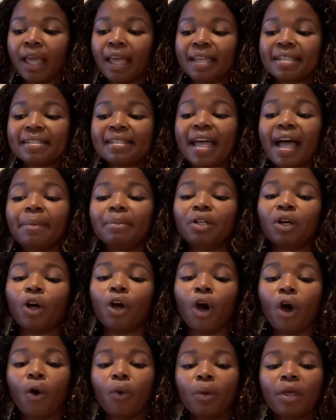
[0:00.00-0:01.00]
It's time to
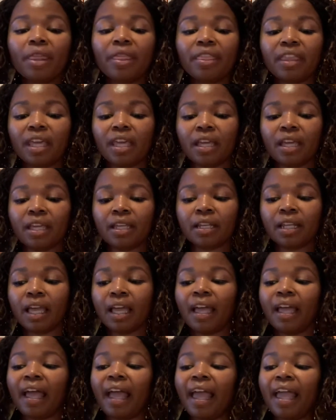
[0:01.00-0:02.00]
go within
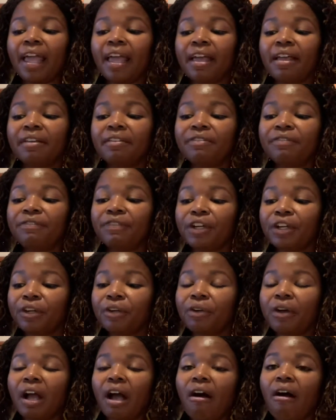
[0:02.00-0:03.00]
and
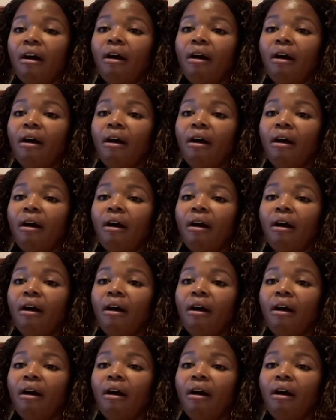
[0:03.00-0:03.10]
figure out